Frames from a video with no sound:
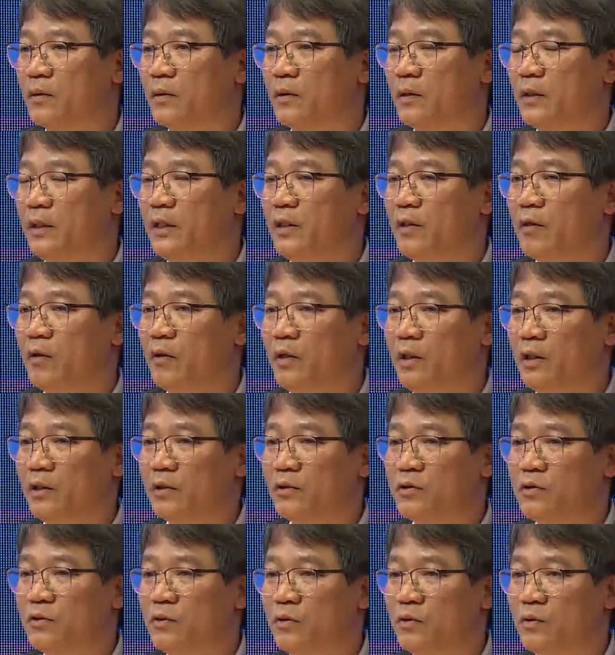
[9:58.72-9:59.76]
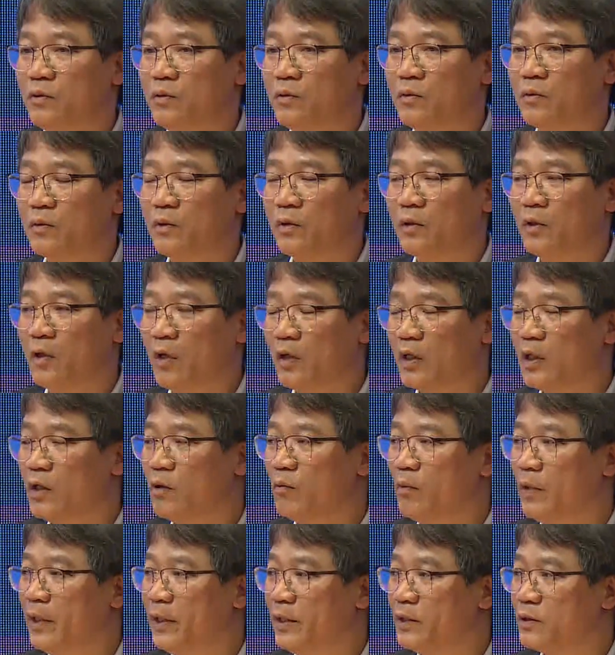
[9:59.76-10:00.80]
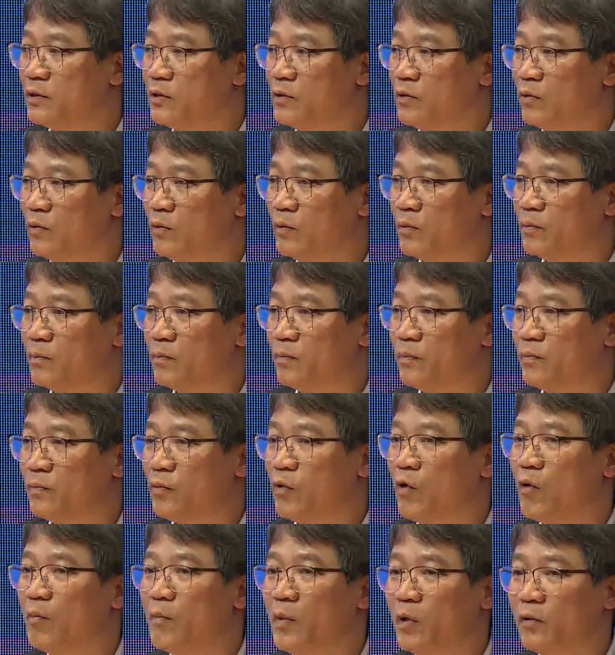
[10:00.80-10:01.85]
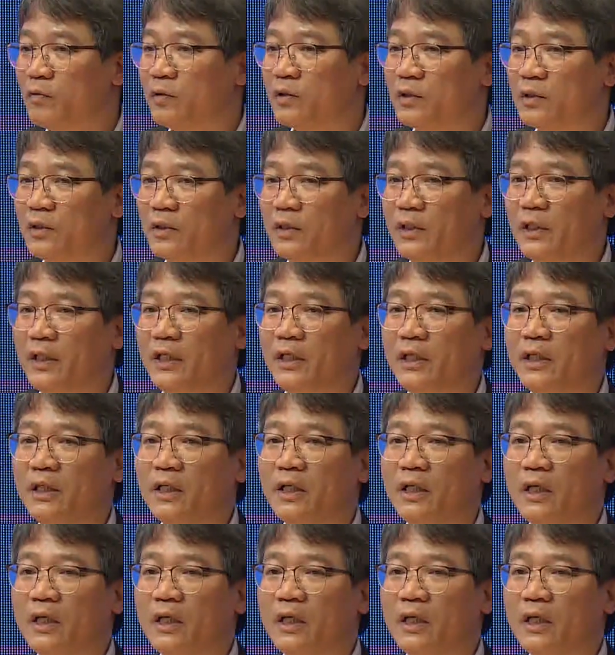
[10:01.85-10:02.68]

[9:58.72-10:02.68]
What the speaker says: in order to not only to promote the